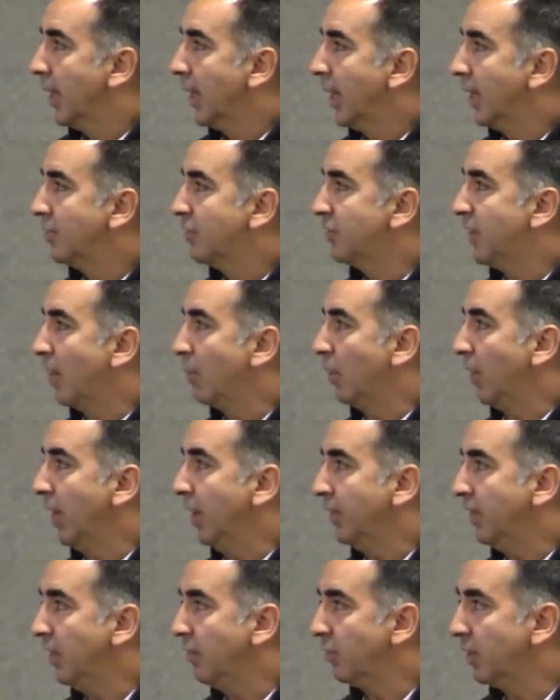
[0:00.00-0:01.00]
In
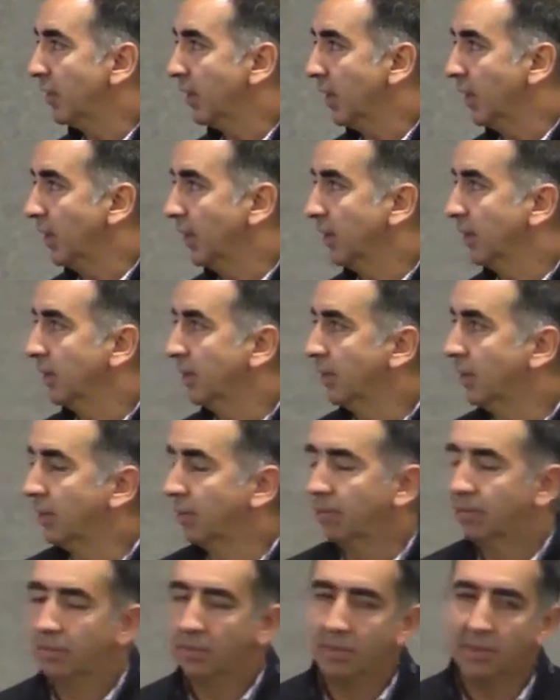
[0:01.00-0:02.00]
summary, these are the
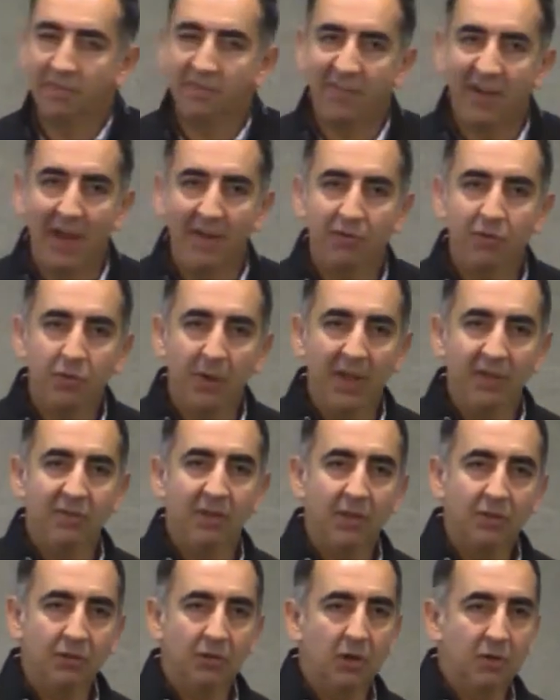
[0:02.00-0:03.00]
5 trends
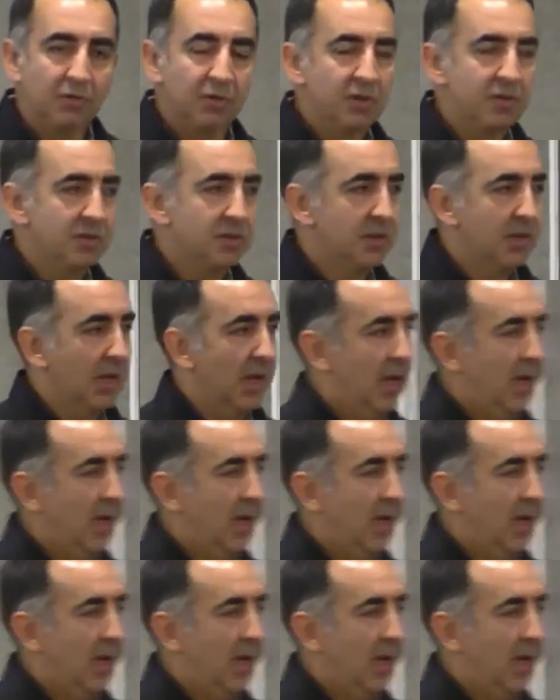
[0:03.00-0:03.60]
that surfaced